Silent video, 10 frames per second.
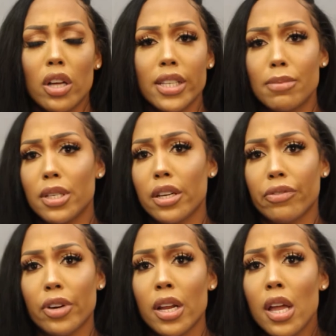types of
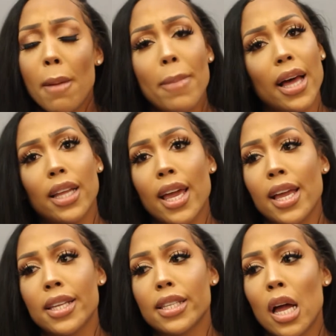different
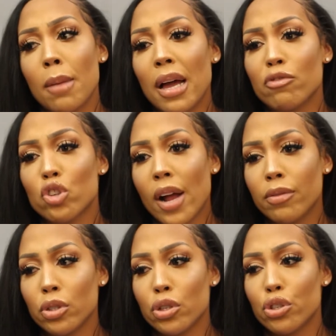ballets. I
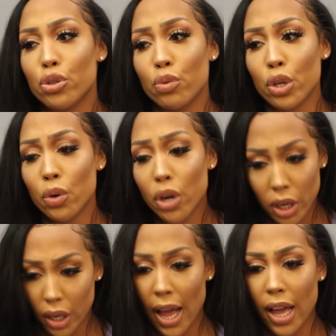traveled to New
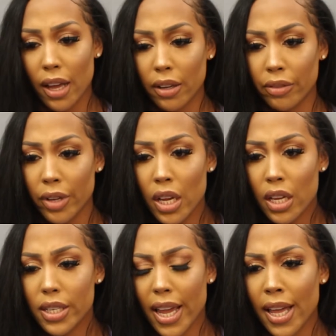York. I've
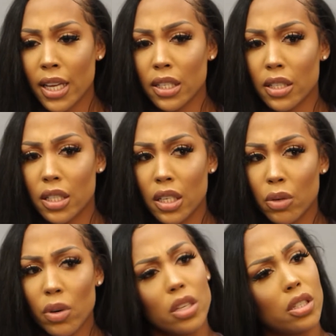
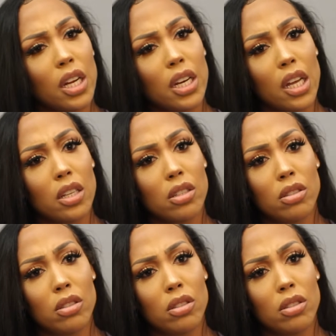danced. Where else did I dance?